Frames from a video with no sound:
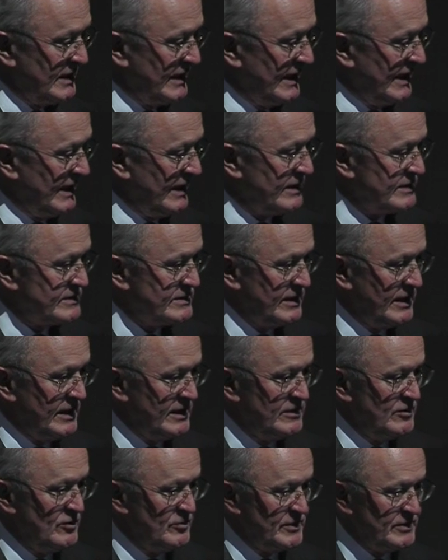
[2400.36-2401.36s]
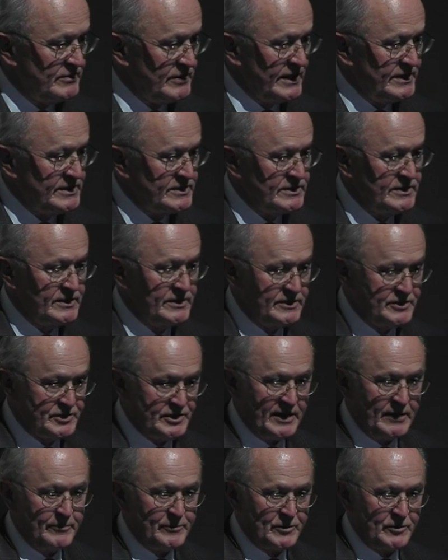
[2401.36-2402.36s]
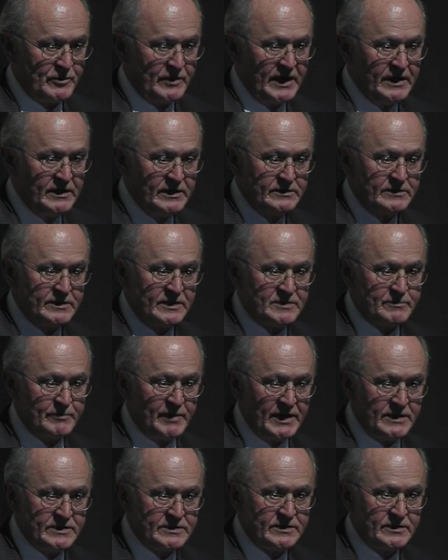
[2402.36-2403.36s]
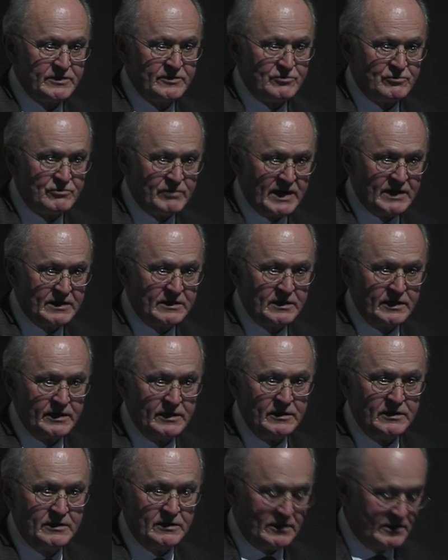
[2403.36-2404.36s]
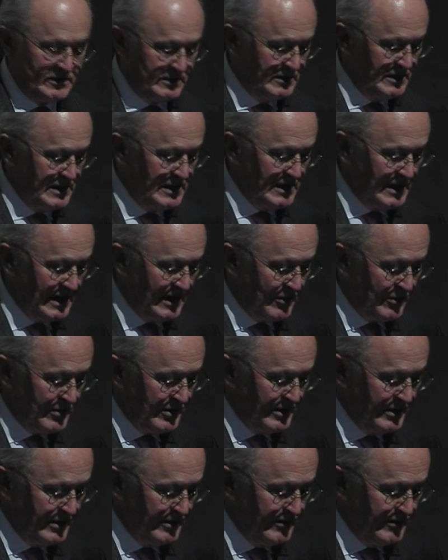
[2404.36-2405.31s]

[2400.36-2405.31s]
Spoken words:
that has a human rights chapter in it that's based directly on our